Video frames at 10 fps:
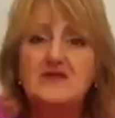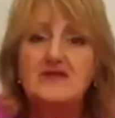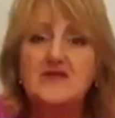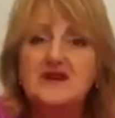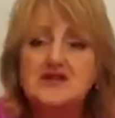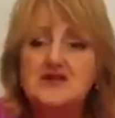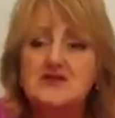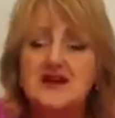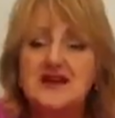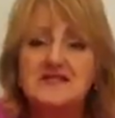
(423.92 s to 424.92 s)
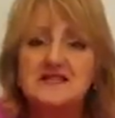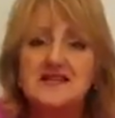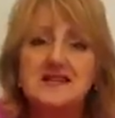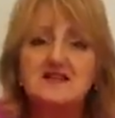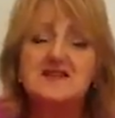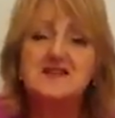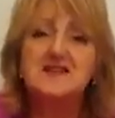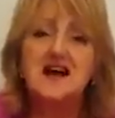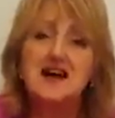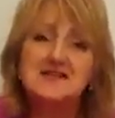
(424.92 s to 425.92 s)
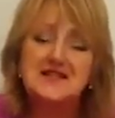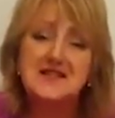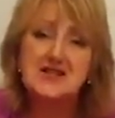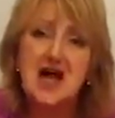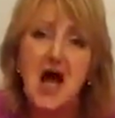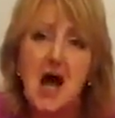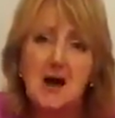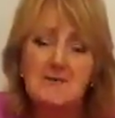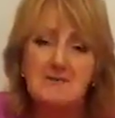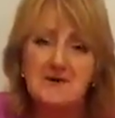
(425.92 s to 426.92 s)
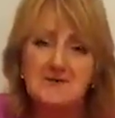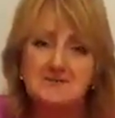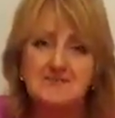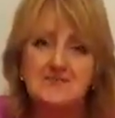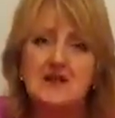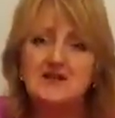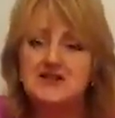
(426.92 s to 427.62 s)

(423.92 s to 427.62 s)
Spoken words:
the refrigerator started to hum.